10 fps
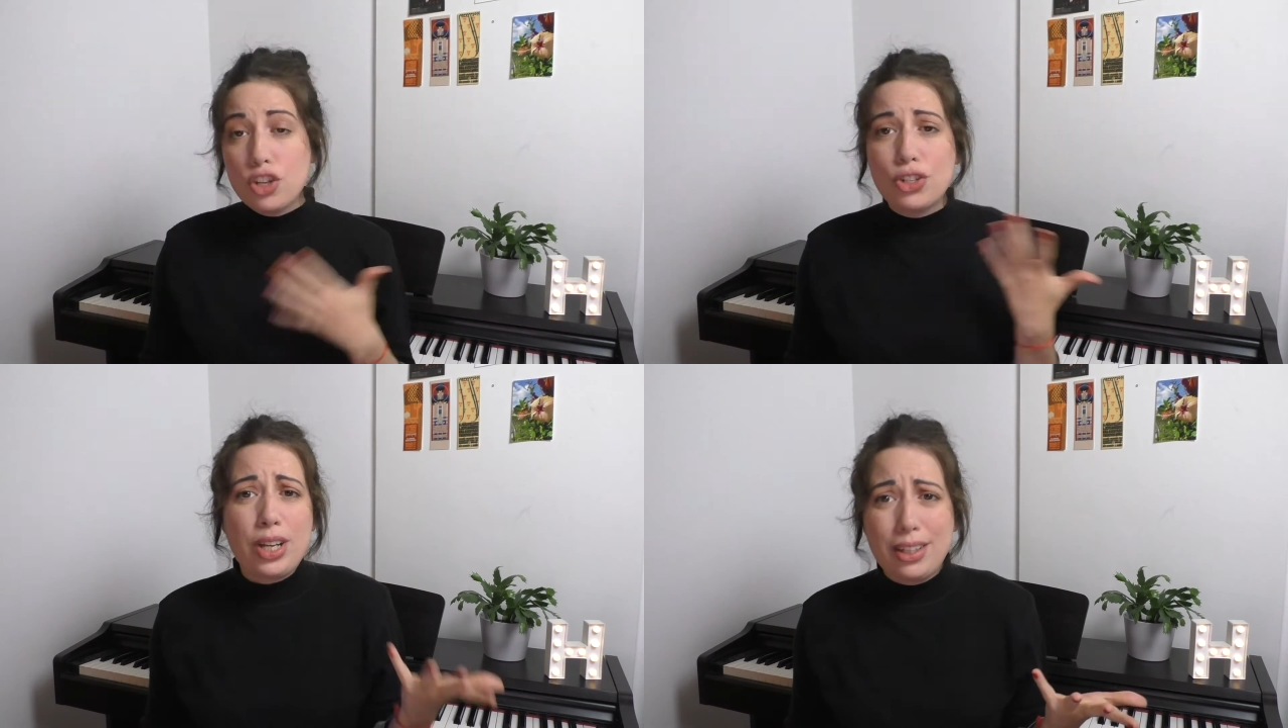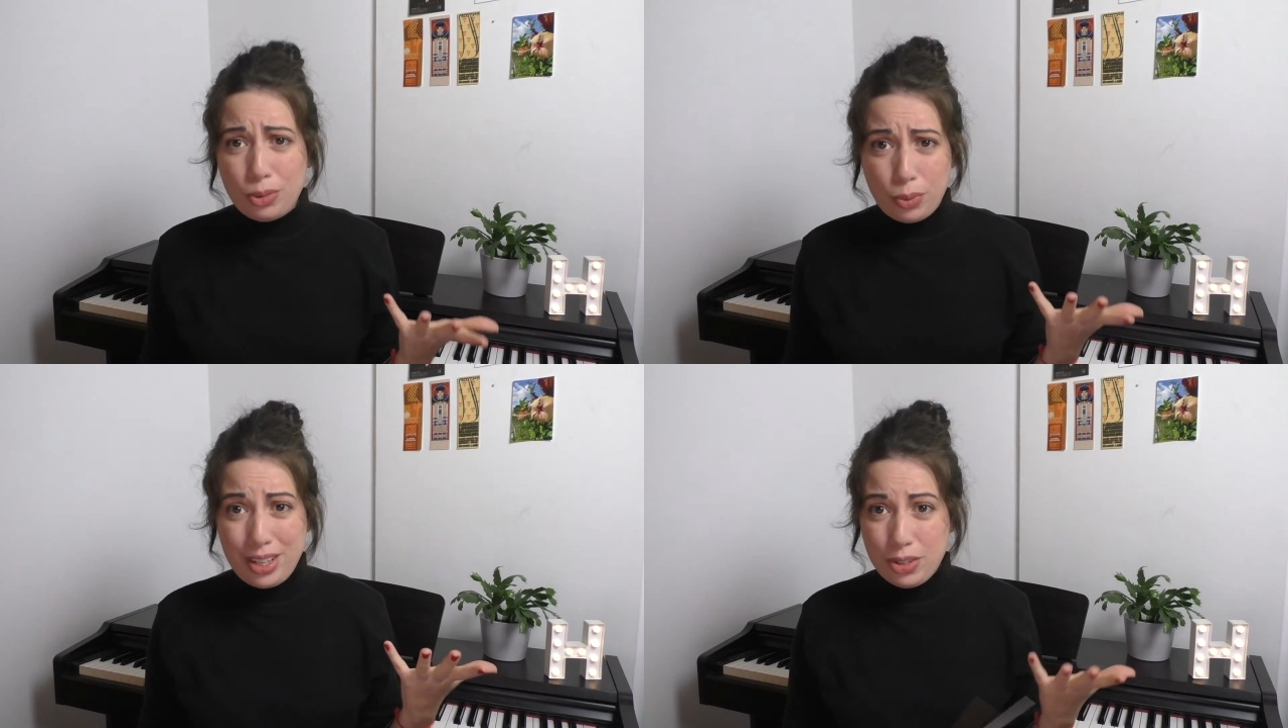So yeah, the
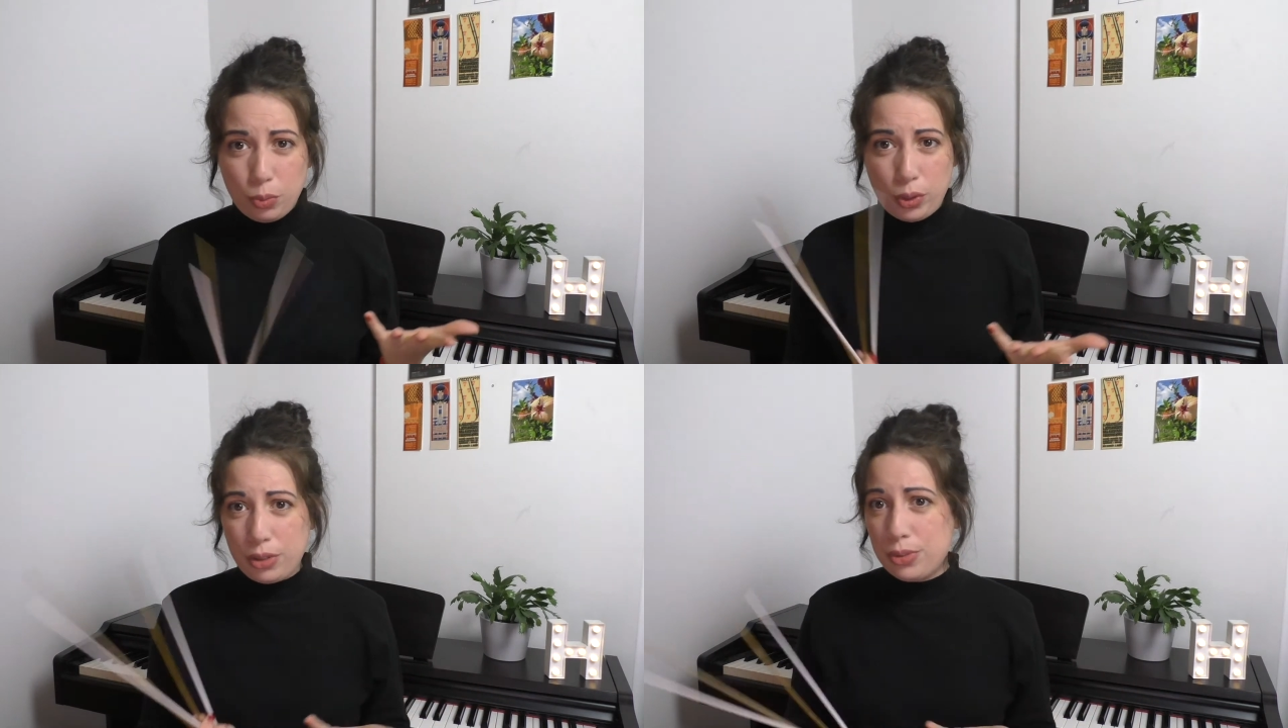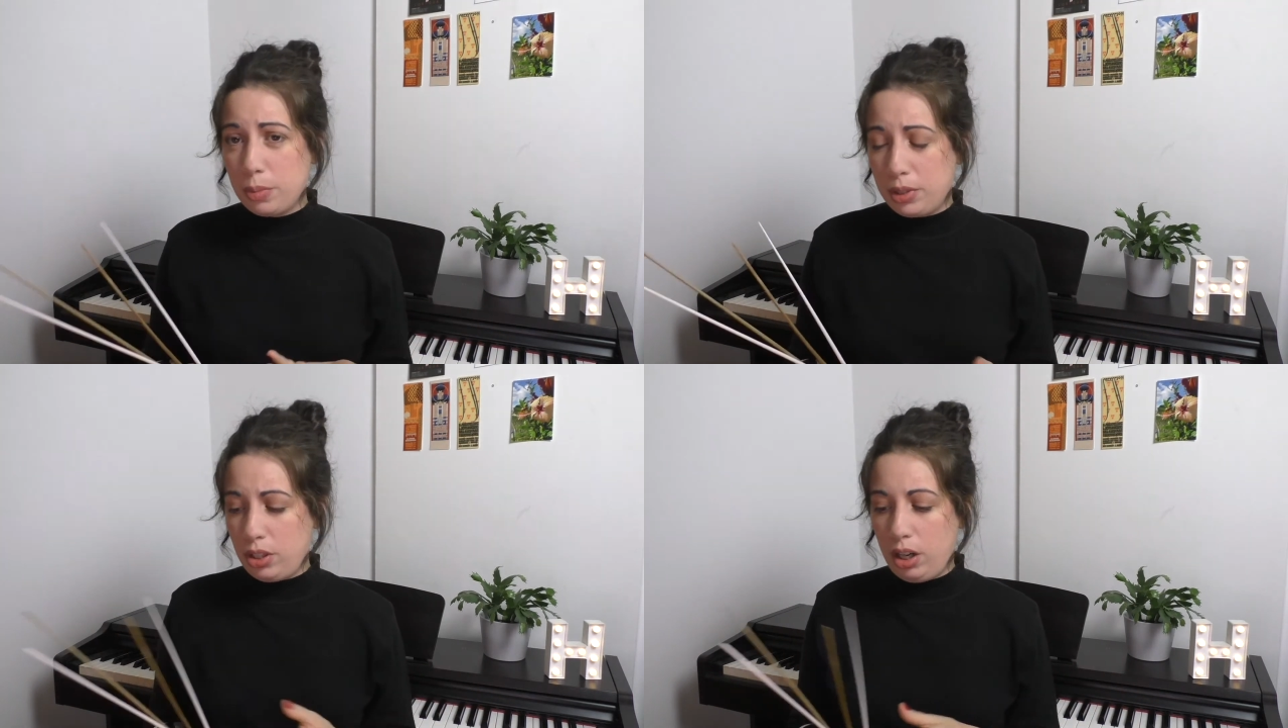reason we use the
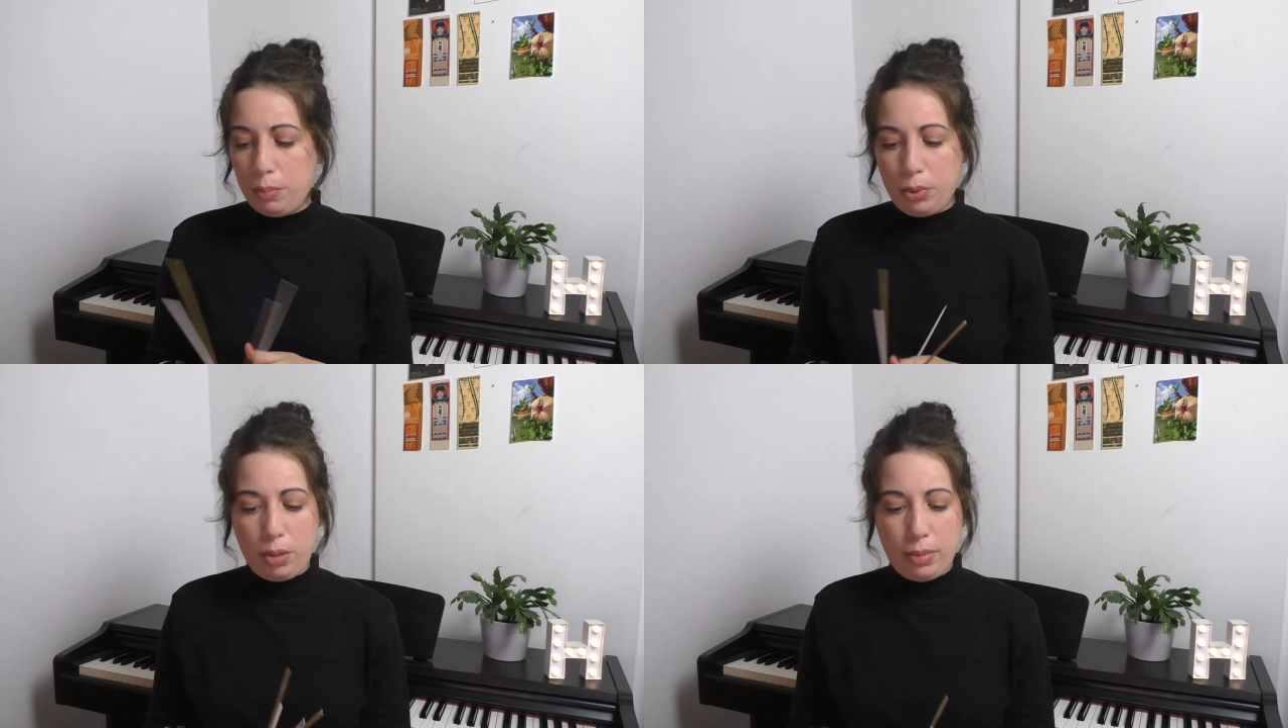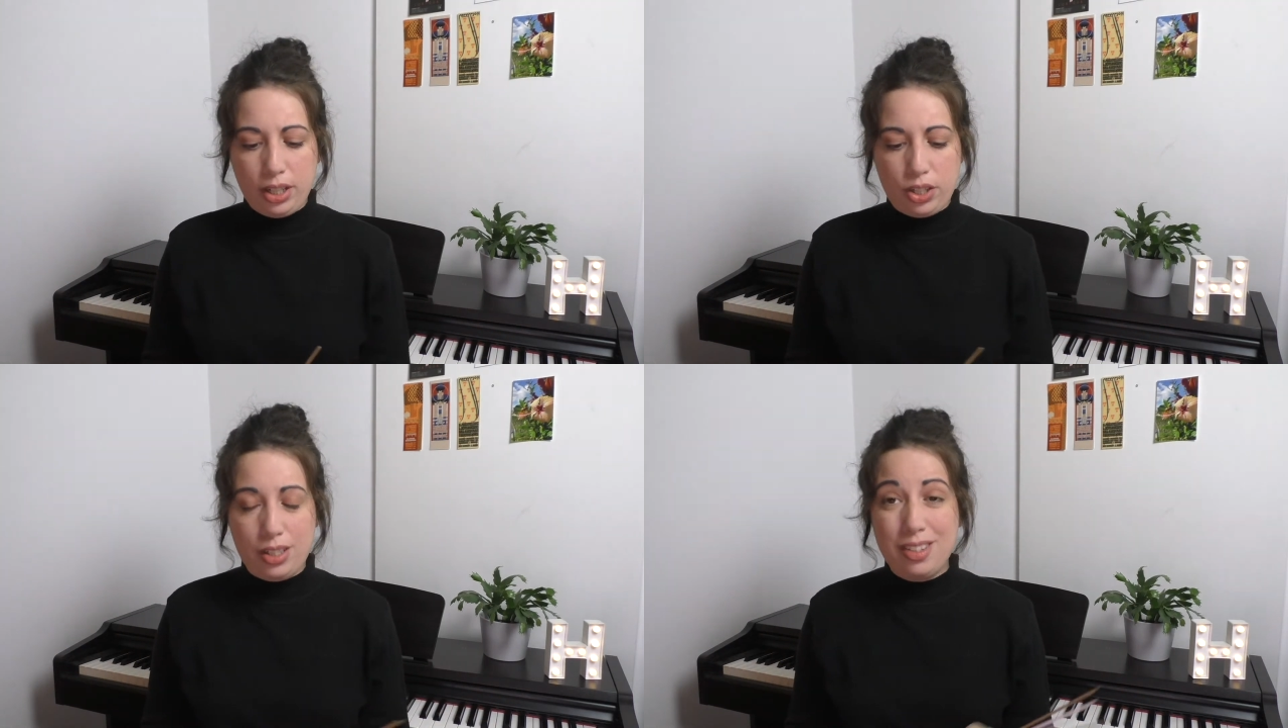baton pretty
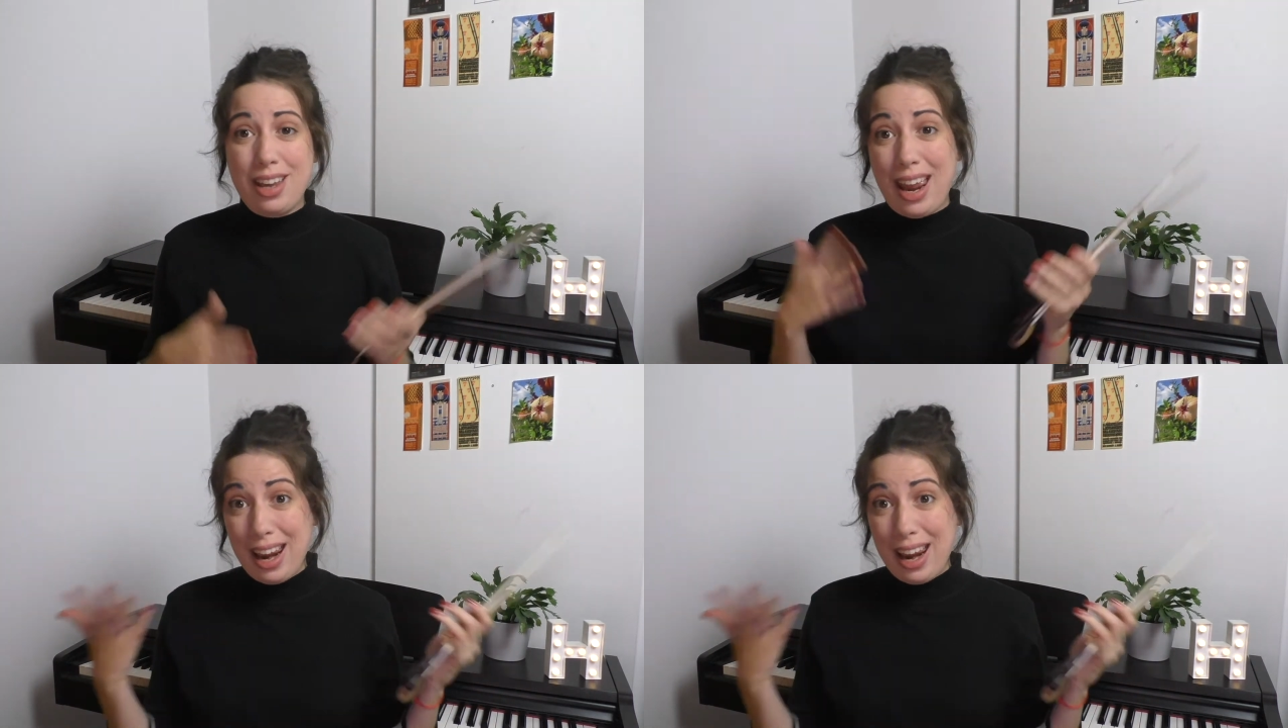much is